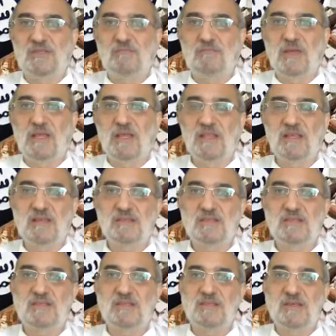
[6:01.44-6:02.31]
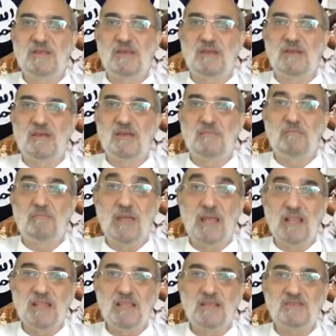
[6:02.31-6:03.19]
billions,
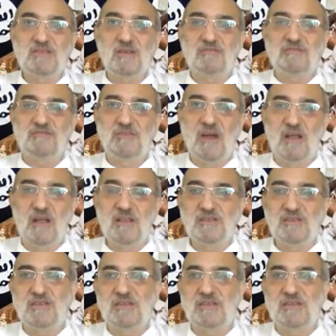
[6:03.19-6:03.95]
millions of dollars